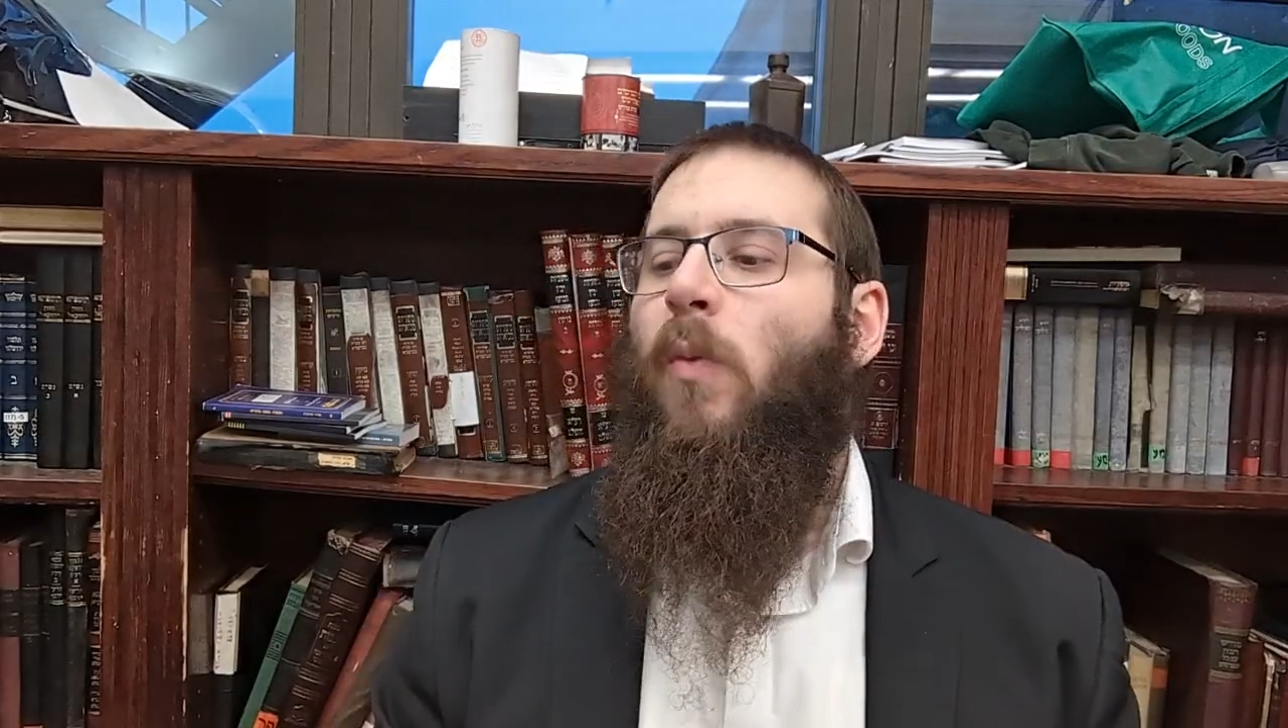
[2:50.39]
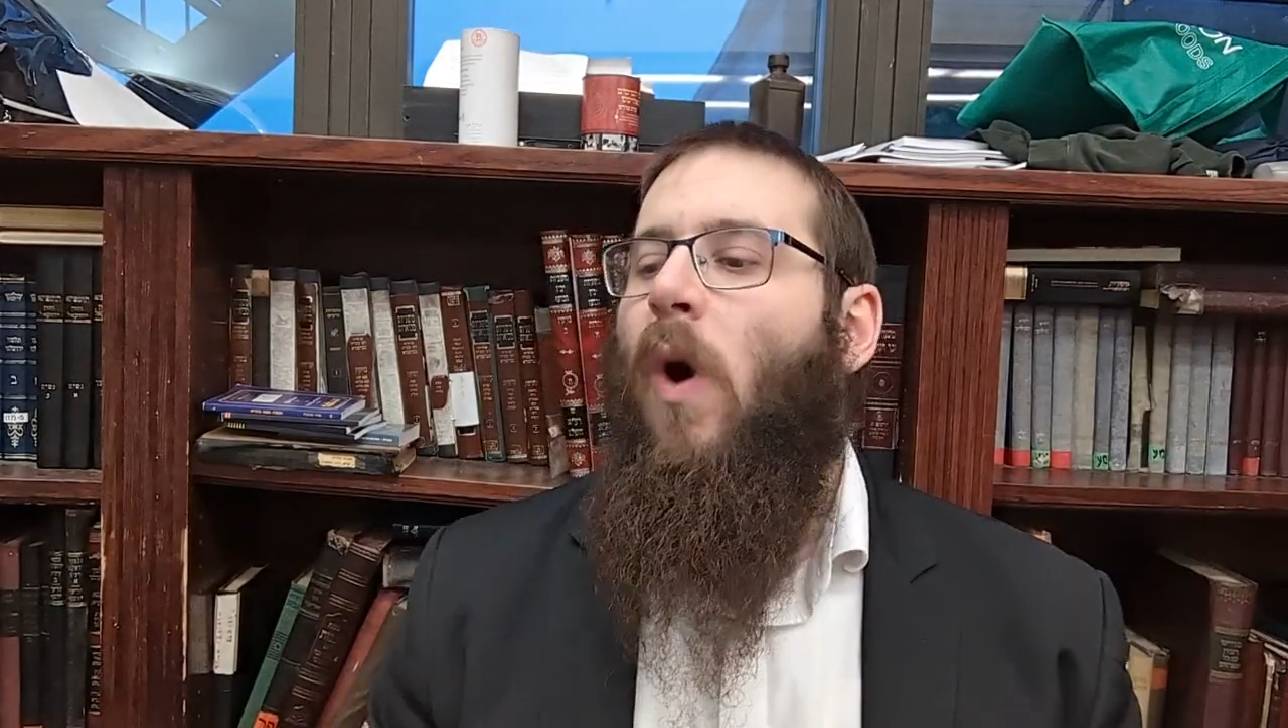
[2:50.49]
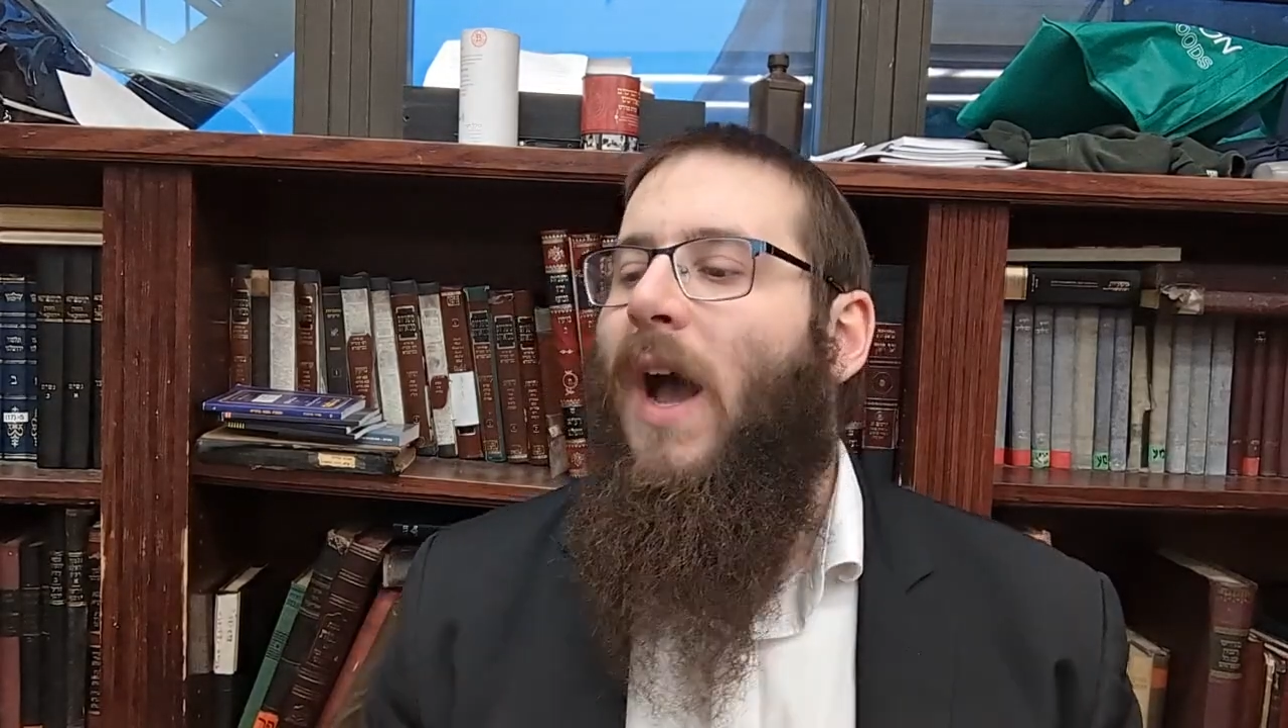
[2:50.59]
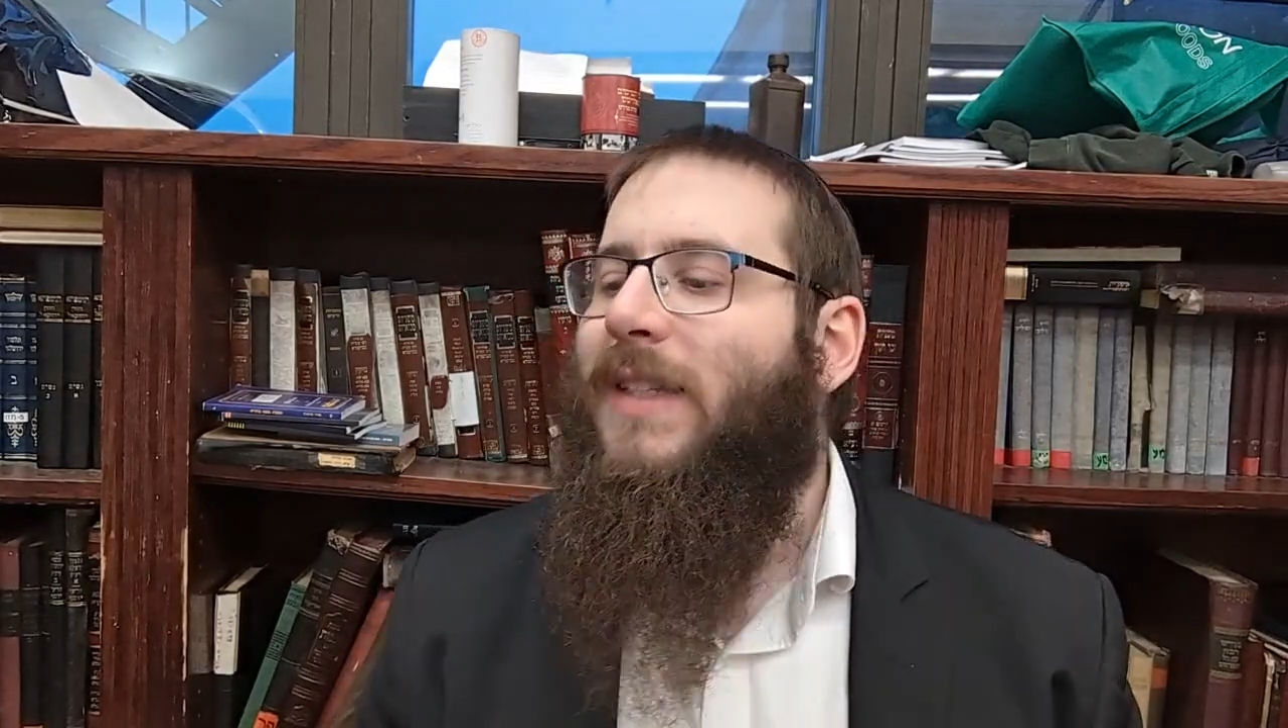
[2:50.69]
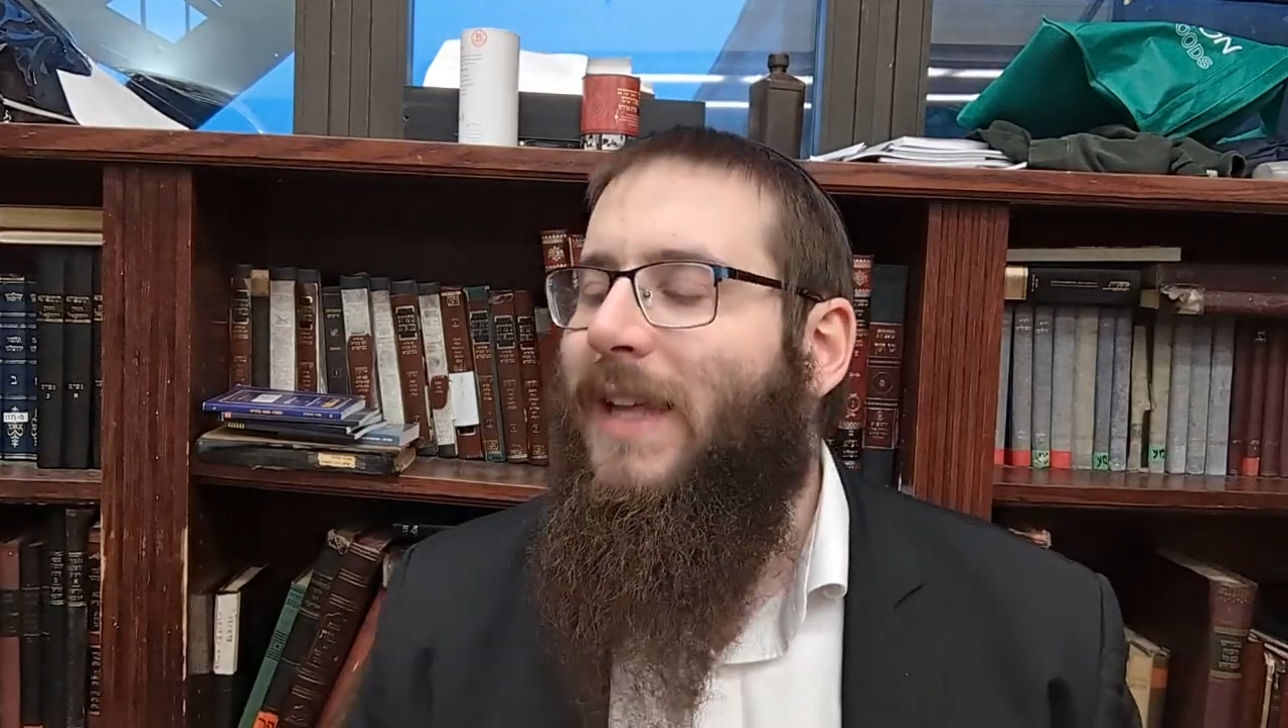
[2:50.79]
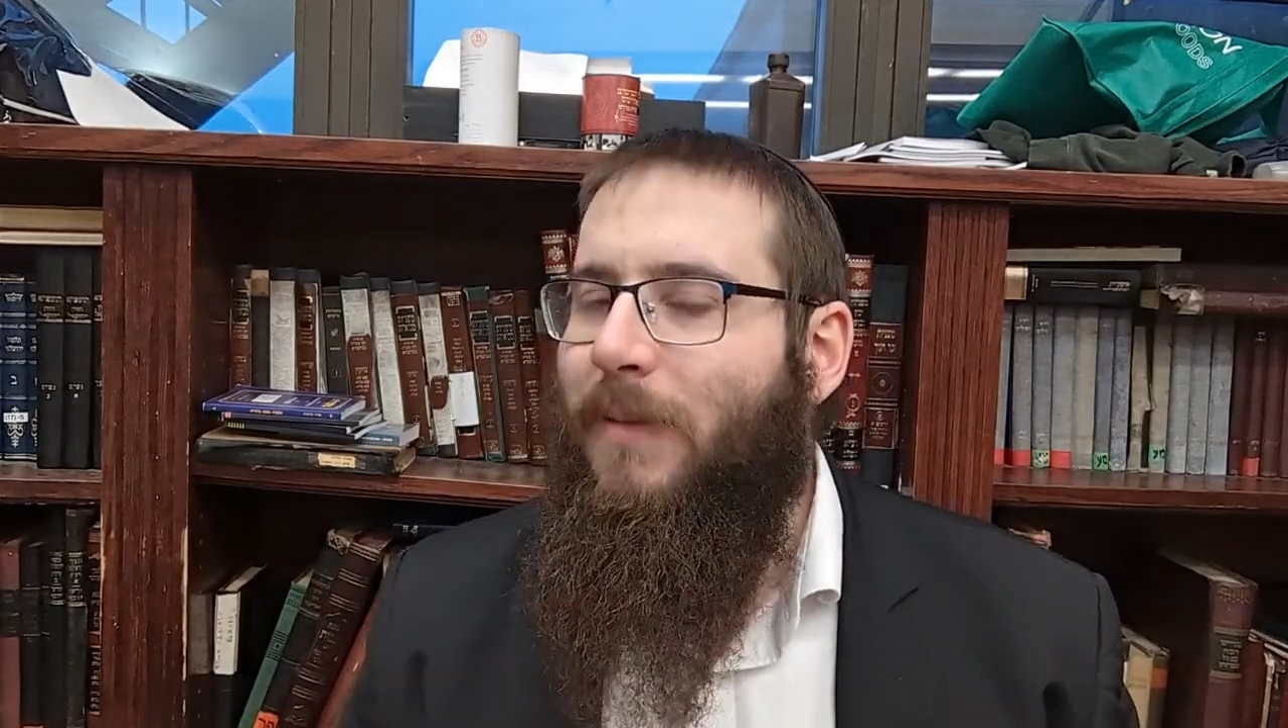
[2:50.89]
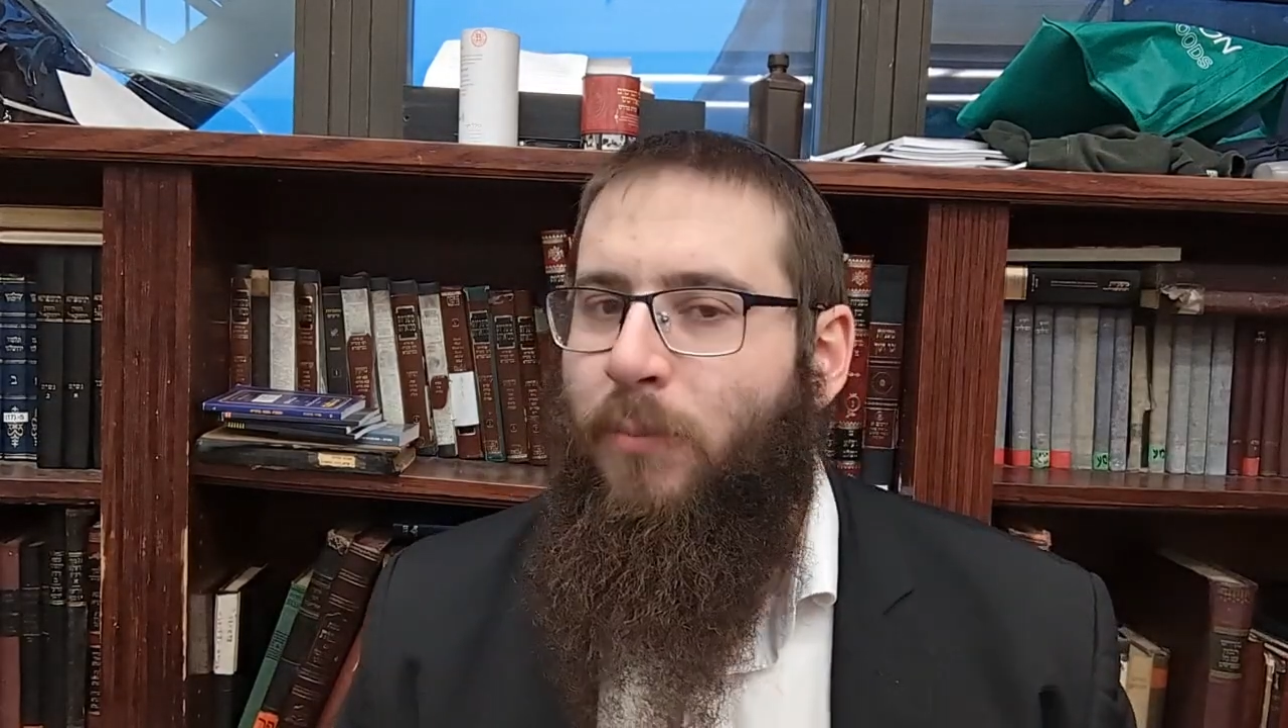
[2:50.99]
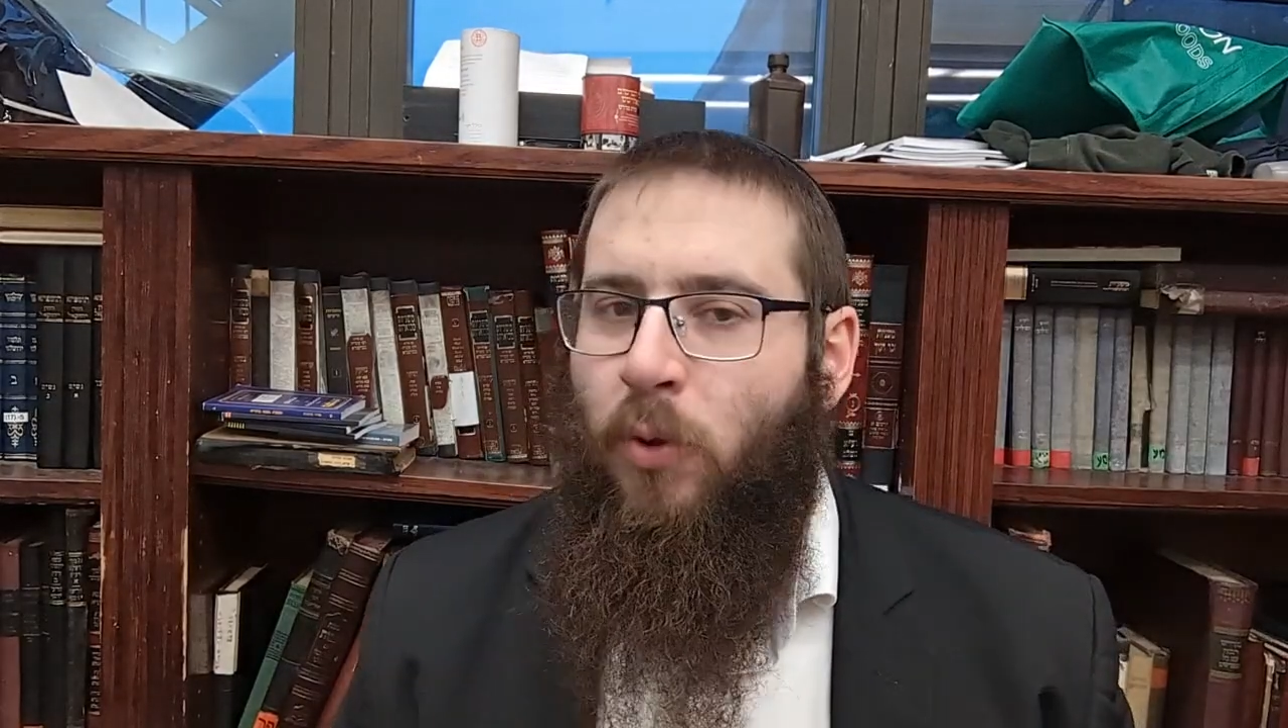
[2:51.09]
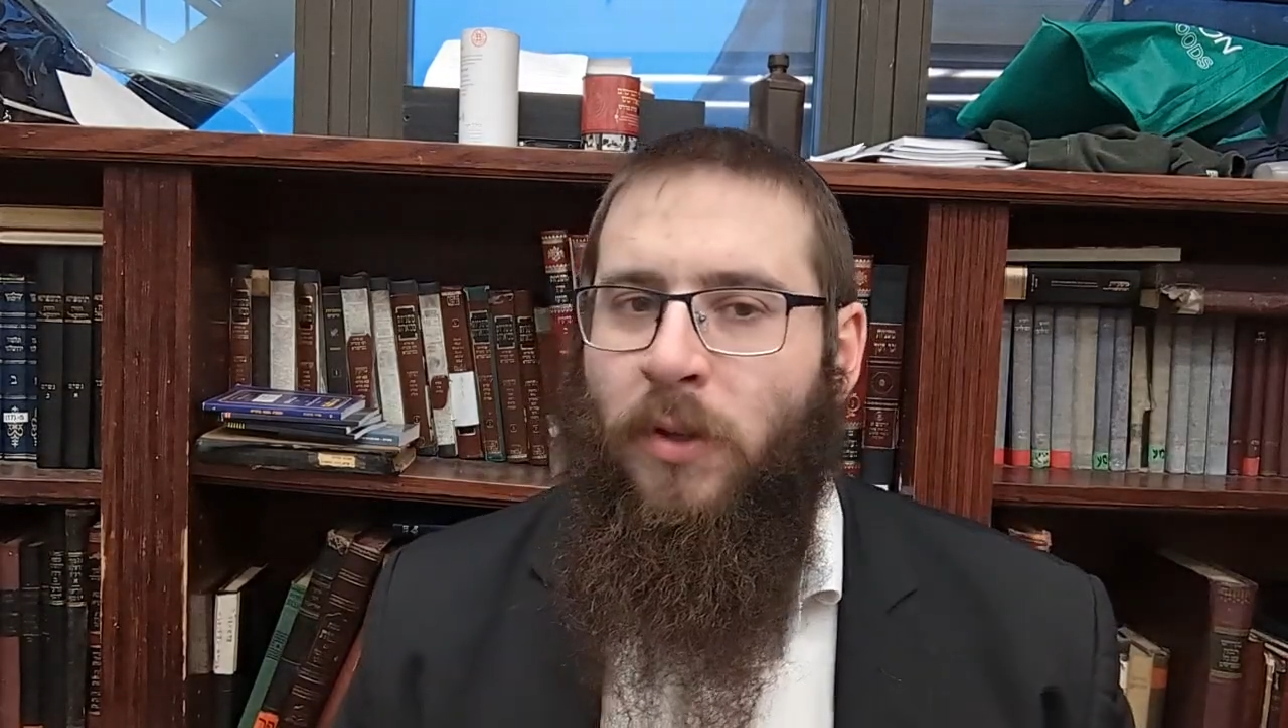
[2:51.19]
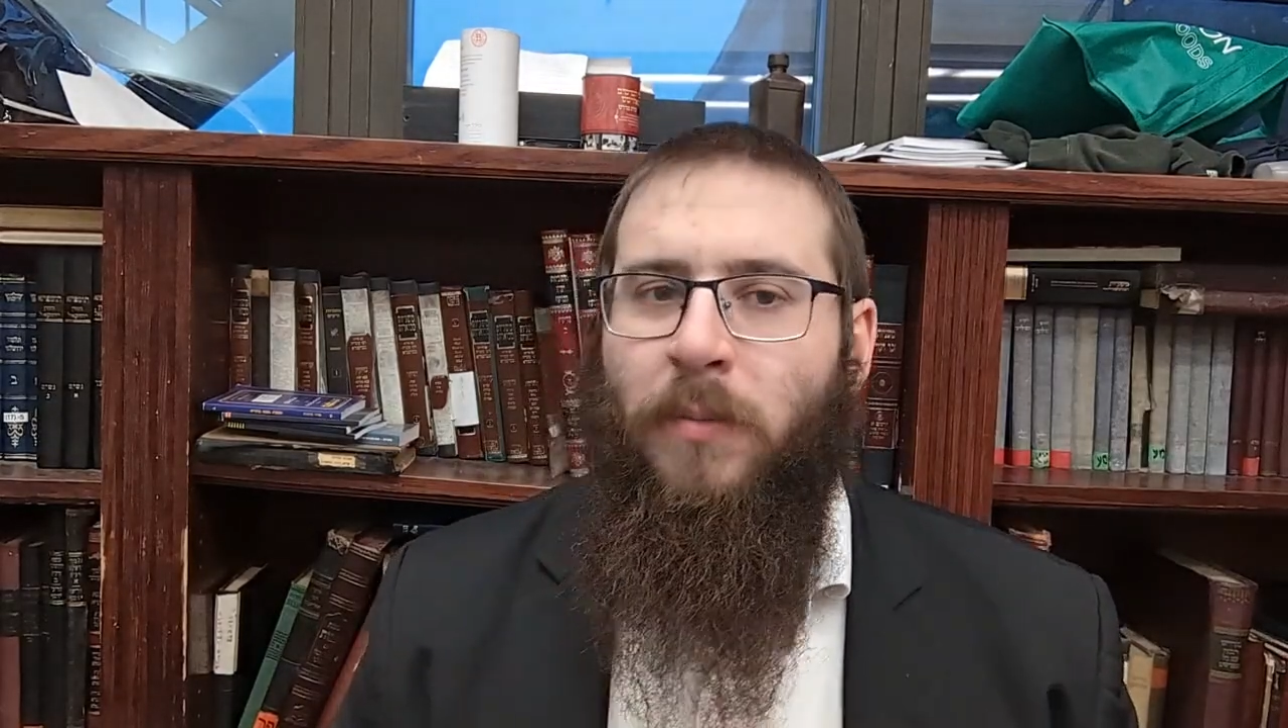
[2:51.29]
Why is that
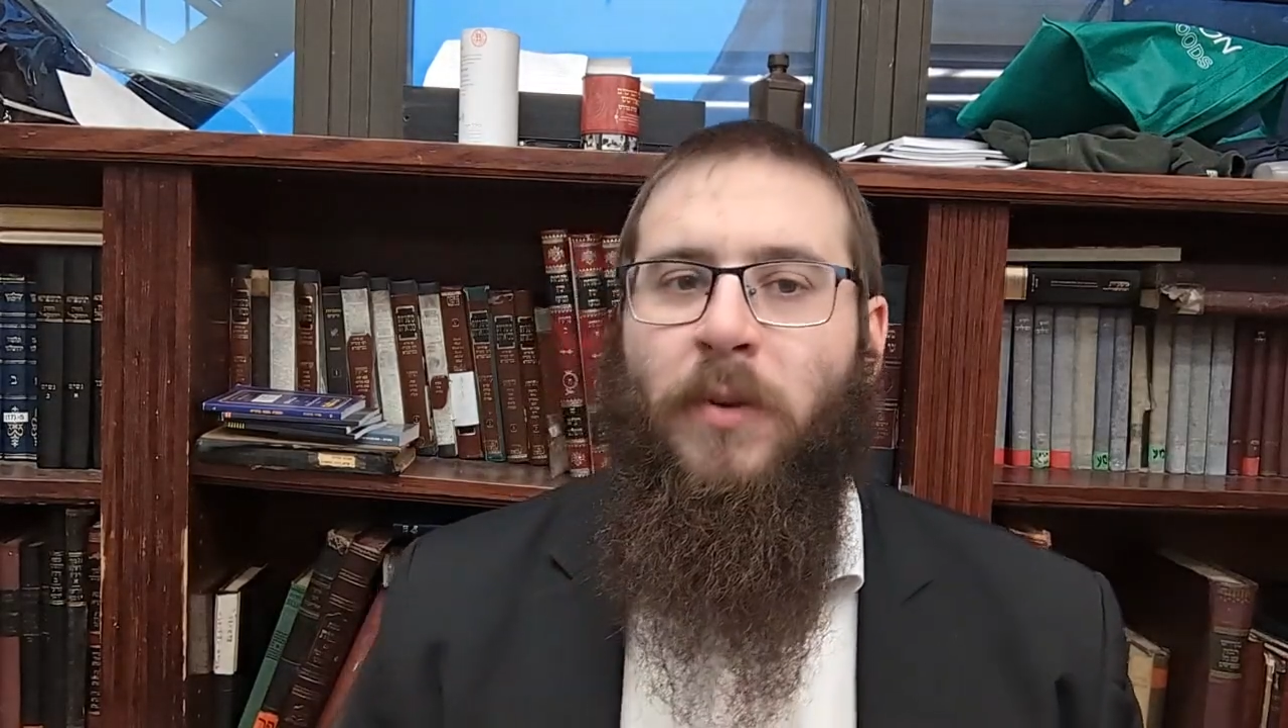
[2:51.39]
important?